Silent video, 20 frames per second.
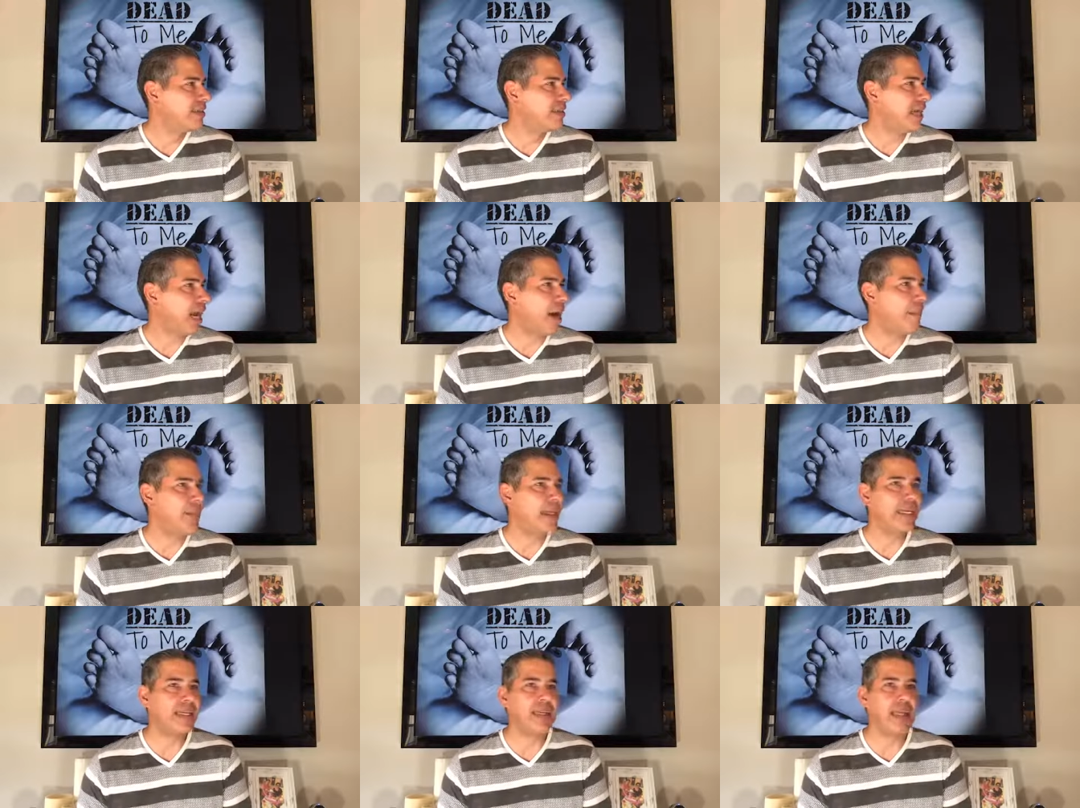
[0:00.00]
I
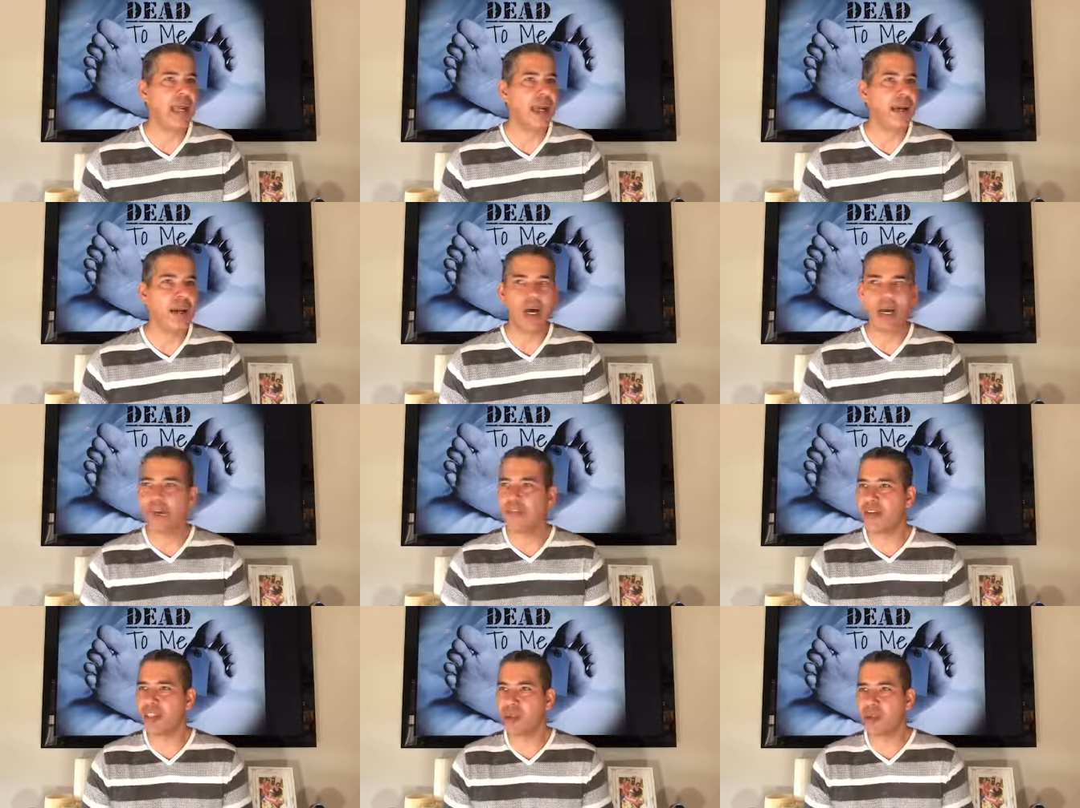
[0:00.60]
mean, none
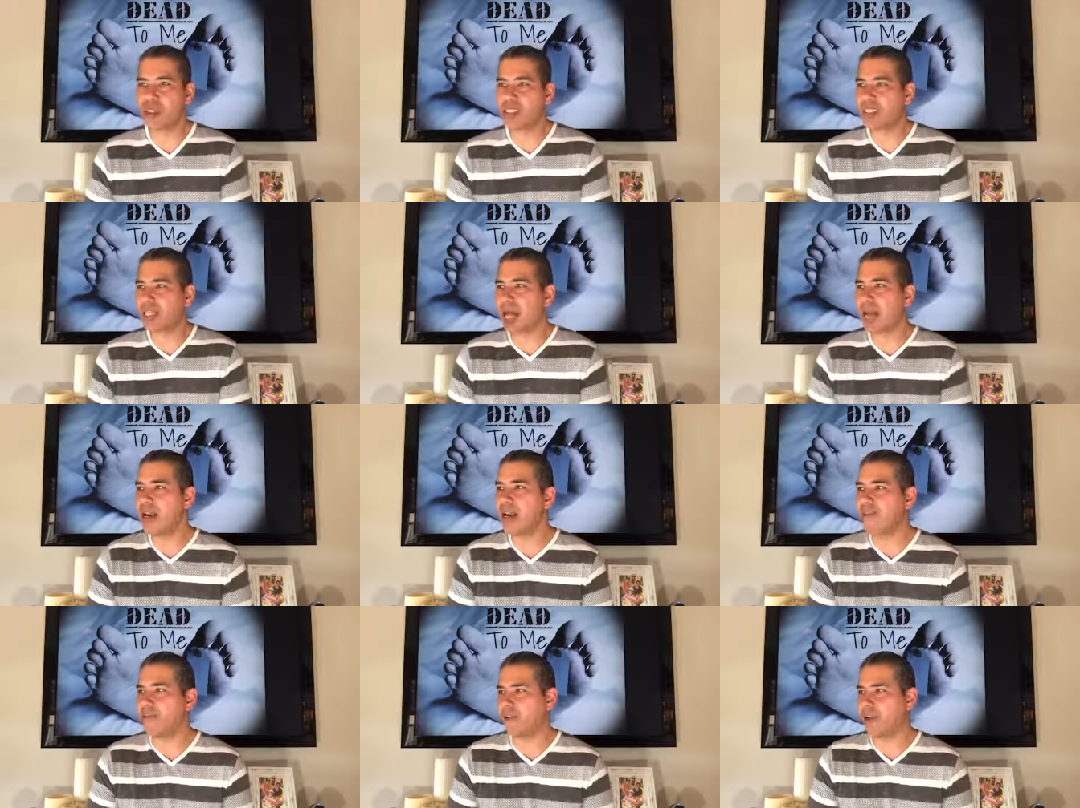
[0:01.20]
of us would
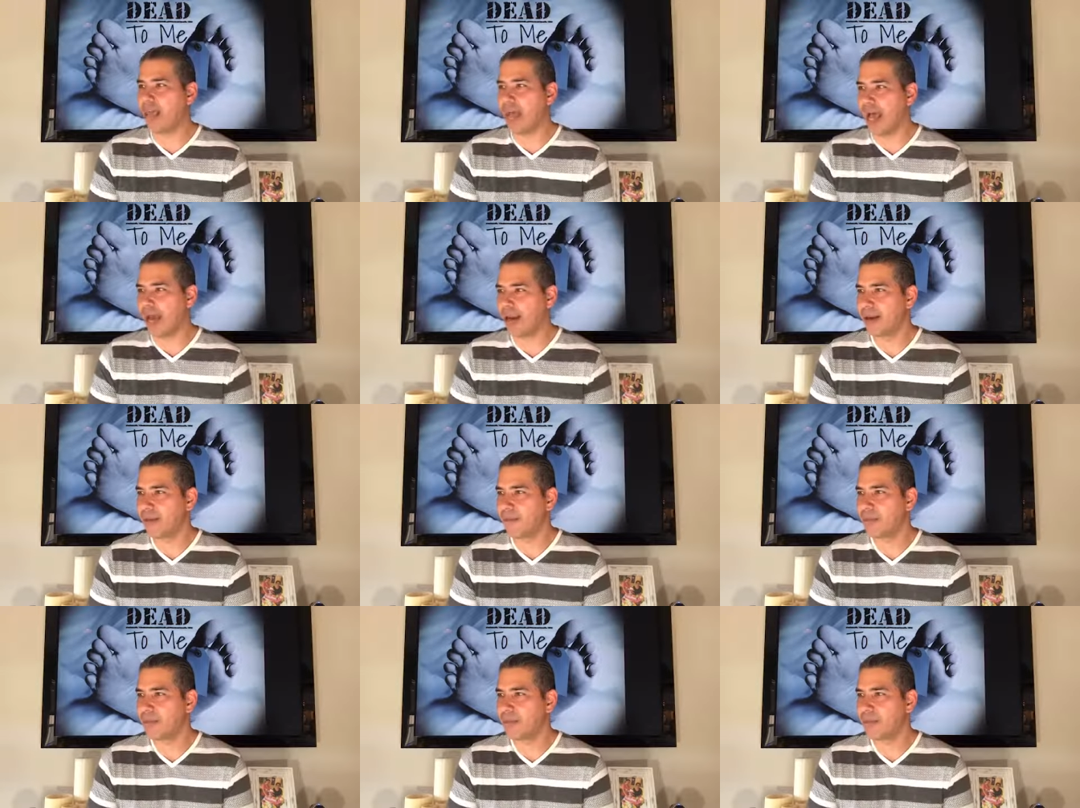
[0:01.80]
sign up for that.